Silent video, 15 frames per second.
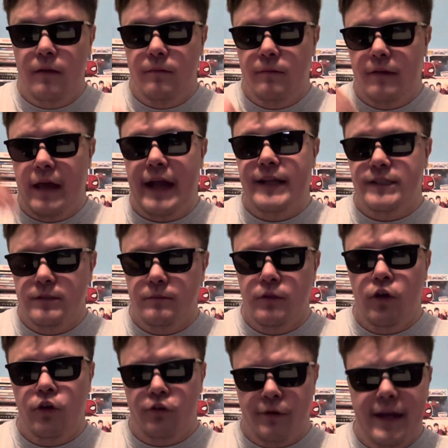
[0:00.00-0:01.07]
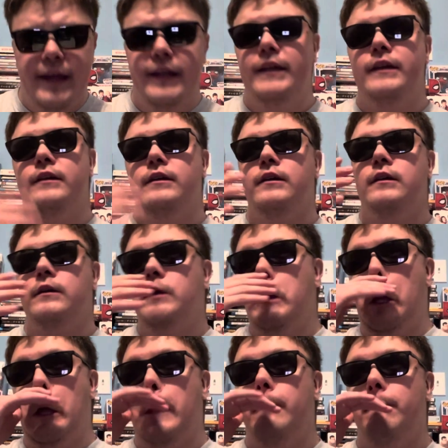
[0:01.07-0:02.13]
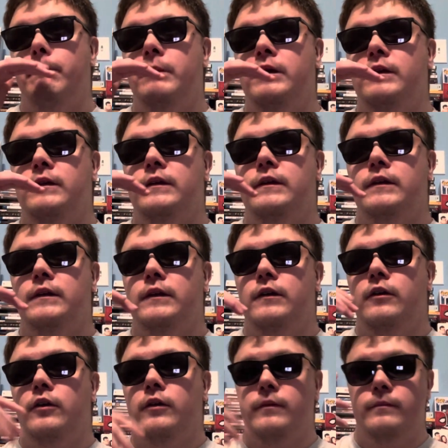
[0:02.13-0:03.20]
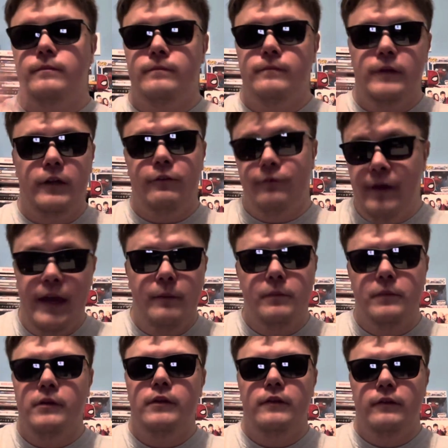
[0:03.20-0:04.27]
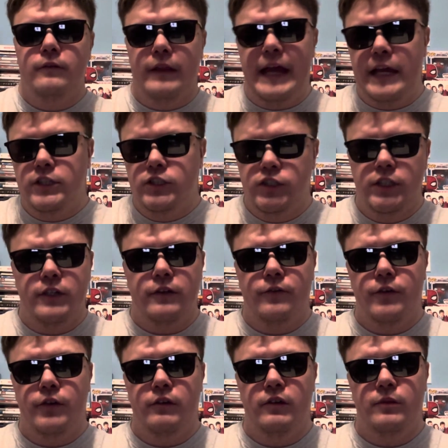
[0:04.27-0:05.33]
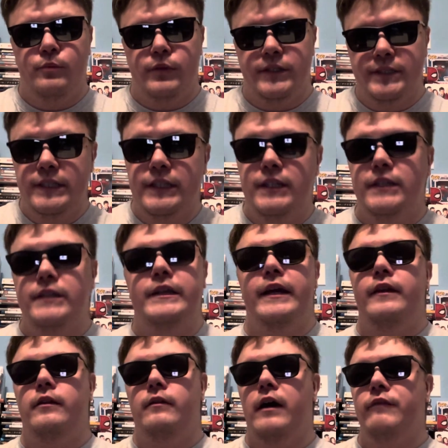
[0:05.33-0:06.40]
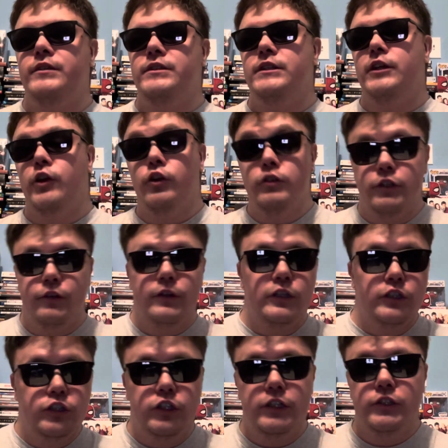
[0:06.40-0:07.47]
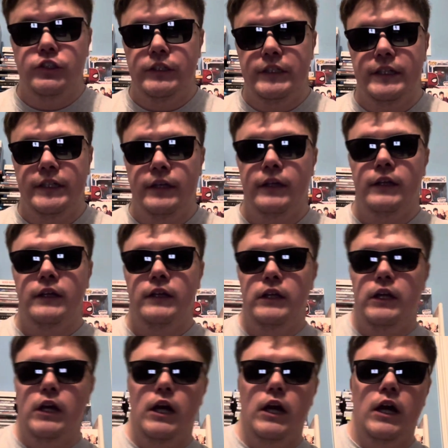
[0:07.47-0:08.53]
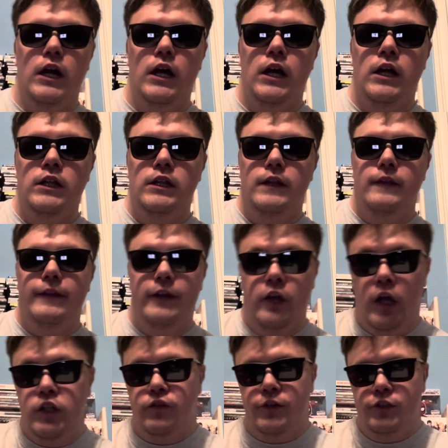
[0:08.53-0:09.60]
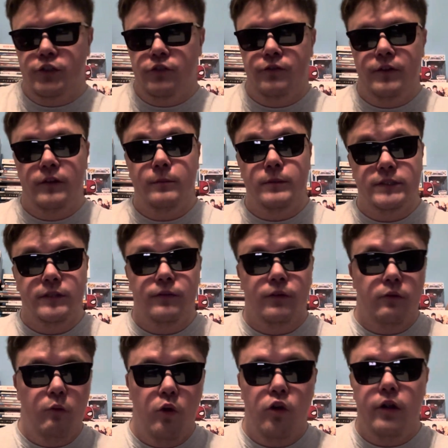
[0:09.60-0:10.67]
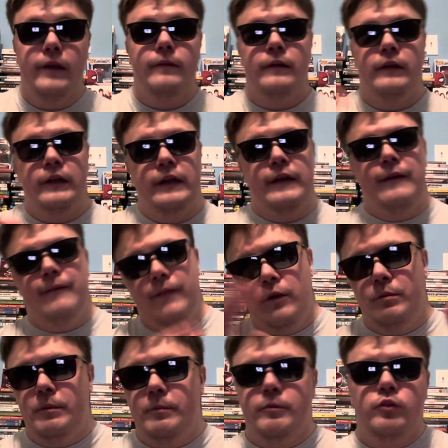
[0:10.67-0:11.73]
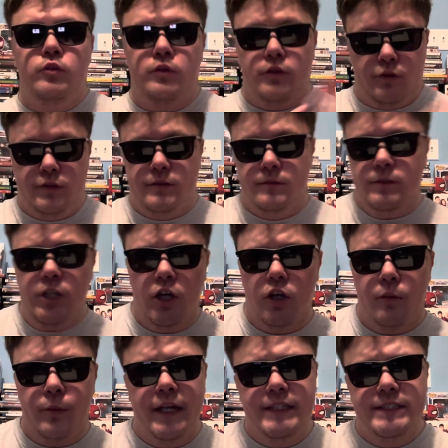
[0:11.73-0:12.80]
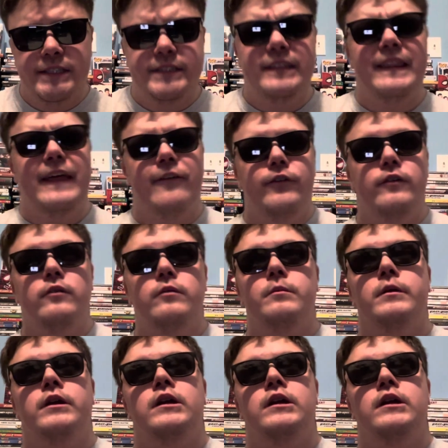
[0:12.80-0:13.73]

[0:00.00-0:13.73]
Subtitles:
got some notoriety or, you know, fame last year for doing Priscilla, and obviously earlier this year she did the controversial film Civil War, and there are people who, of course, sung her praises in that film.